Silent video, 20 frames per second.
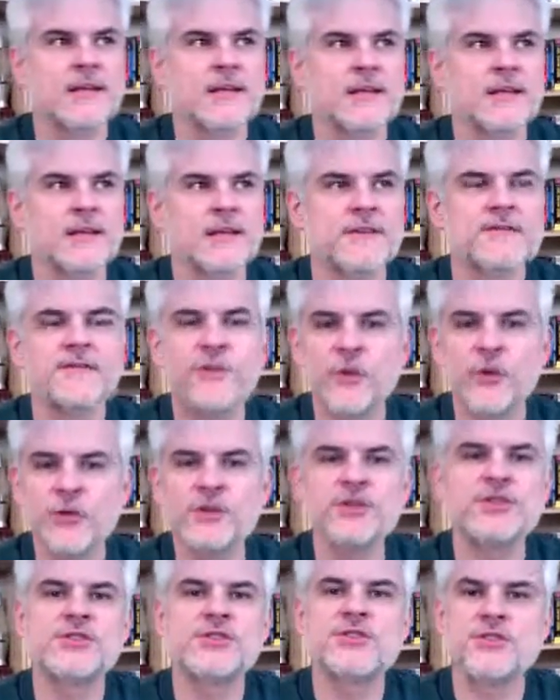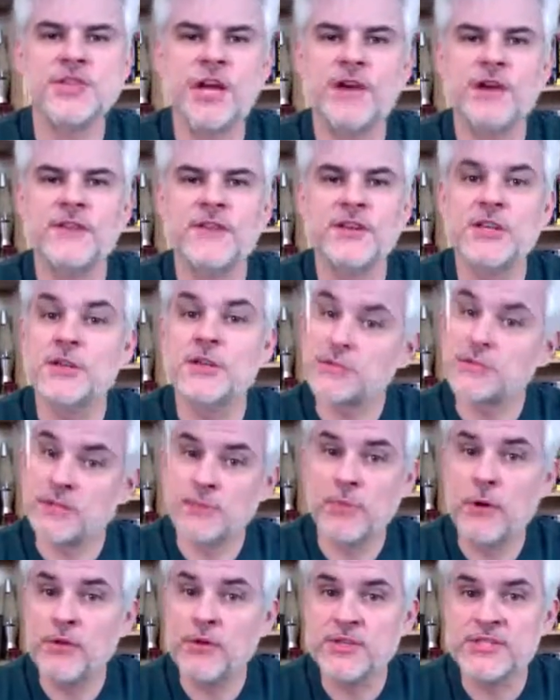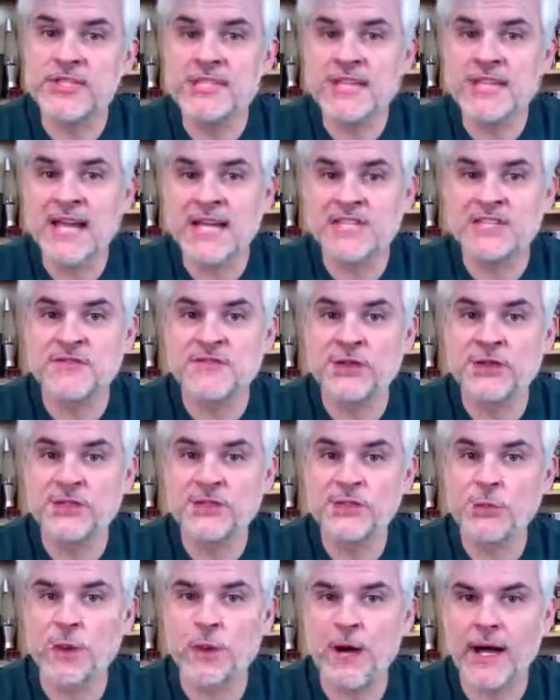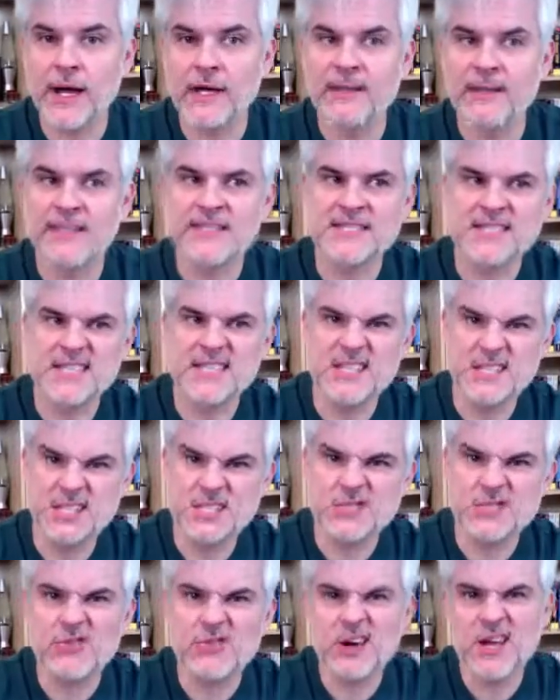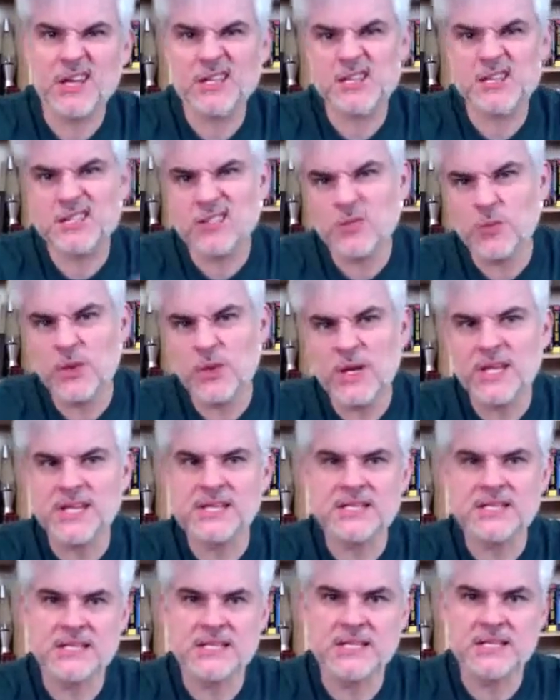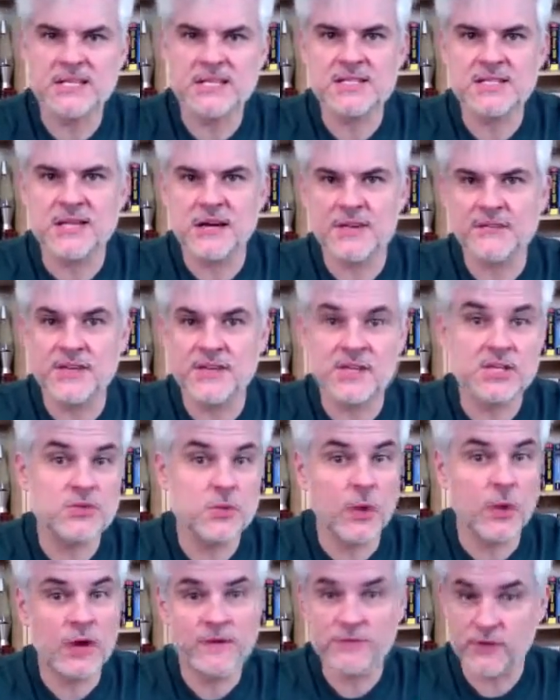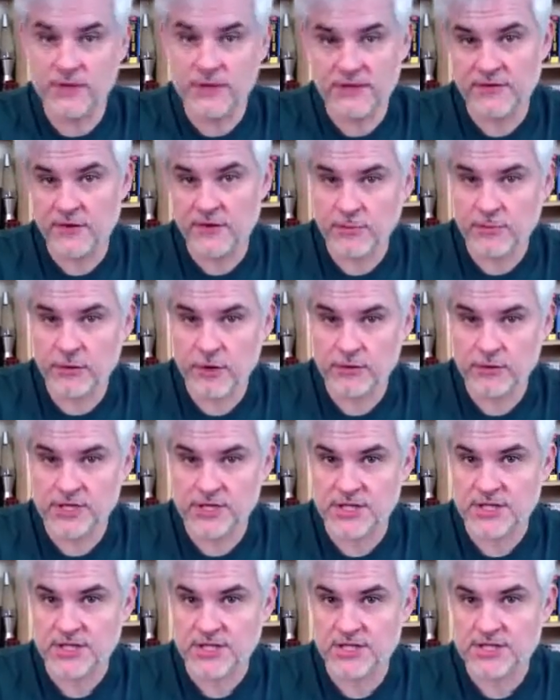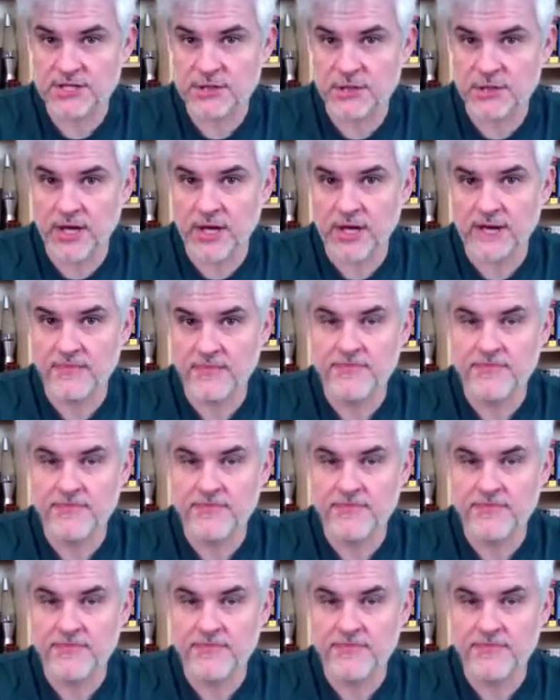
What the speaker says: force yourself into using both syntaxes for a little while and see the strengths and the weaknesses of each one for different approaches. Okay.